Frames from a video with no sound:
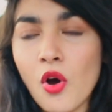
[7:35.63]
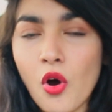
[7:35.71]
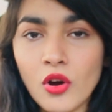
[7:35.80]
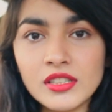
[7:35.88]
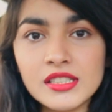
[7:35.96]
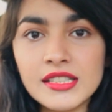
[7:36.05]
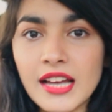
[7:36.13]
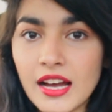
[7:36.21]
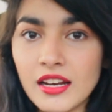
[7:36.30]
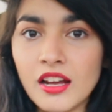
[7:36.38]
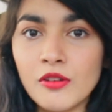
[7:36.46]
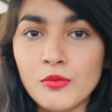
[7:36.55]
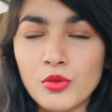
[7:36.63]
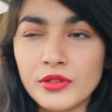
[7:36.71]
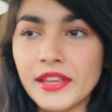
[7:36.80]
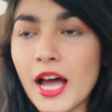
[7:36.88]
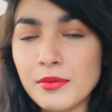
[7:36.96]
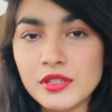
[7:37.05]
honestly I love
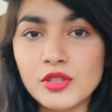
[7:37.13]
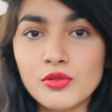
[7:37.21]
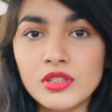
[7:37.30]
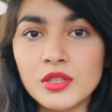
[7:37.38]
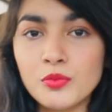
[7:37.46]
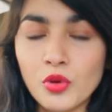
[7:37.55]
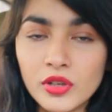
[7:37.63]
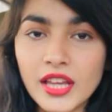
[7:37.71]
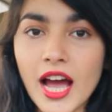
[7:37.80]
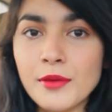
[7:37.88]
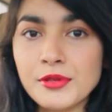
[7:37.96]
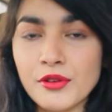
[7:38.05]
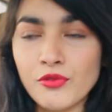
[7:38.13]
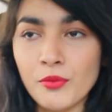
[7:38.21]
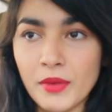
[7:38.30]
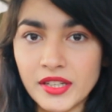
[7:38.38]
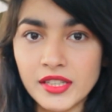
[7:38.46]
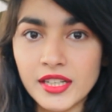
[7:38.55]
both apps equally. Both apps are
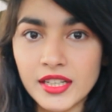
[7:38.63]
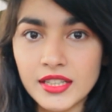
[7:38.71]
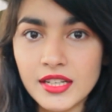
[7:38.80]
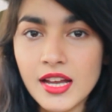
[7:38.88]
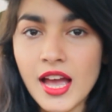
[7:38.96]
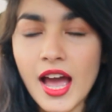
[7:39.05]
for meditating